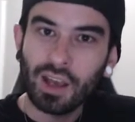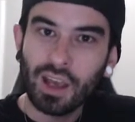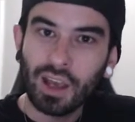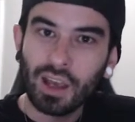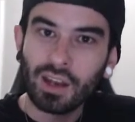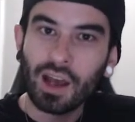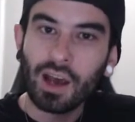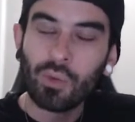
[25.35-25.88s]

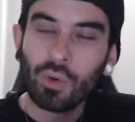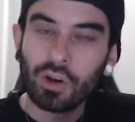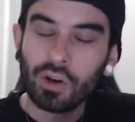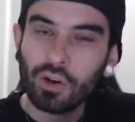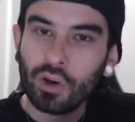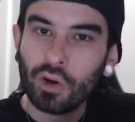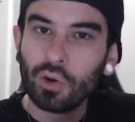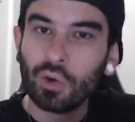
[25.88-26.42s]
and I want to
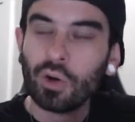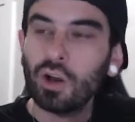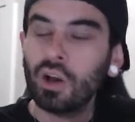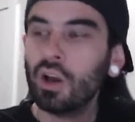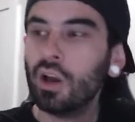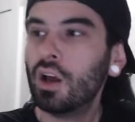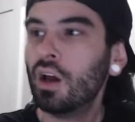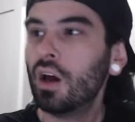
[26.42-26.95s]

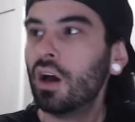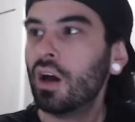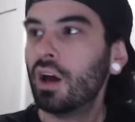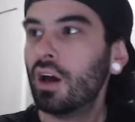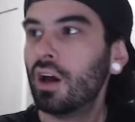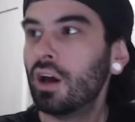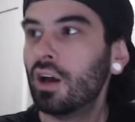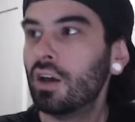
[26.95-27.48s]

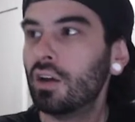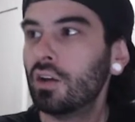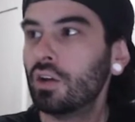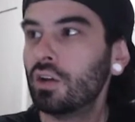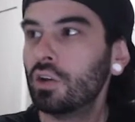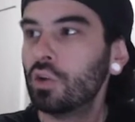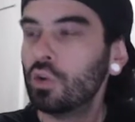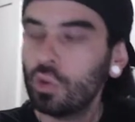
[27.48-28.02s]
know
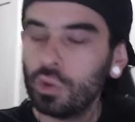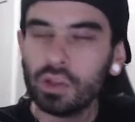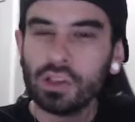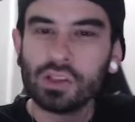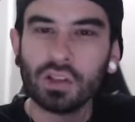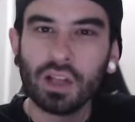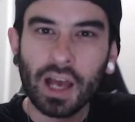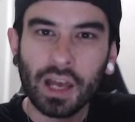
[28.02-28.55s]
who
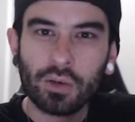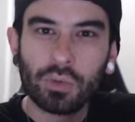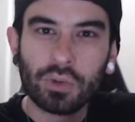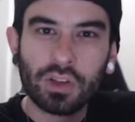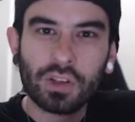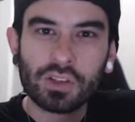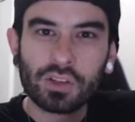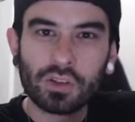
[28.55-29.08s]
is aligned with
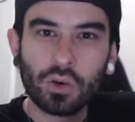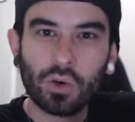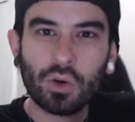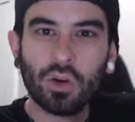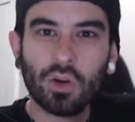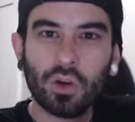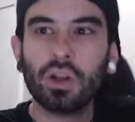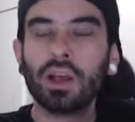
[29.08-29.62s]
this
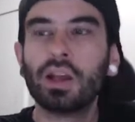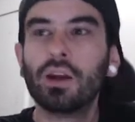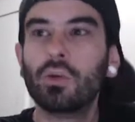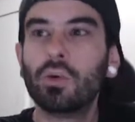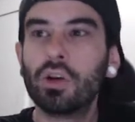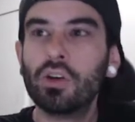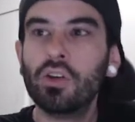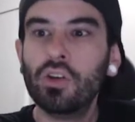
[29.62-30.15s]
goal, and I
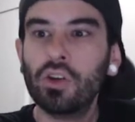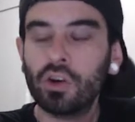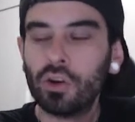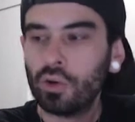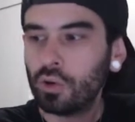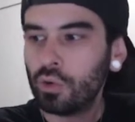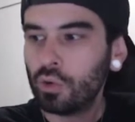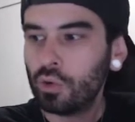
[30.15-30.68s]
want to
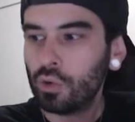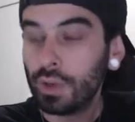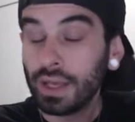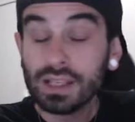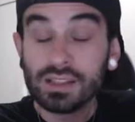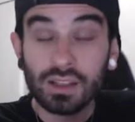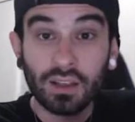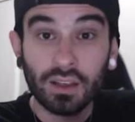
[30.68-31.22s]
know who
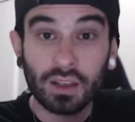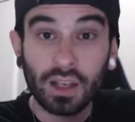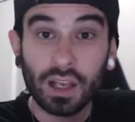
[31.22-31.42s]
isn't.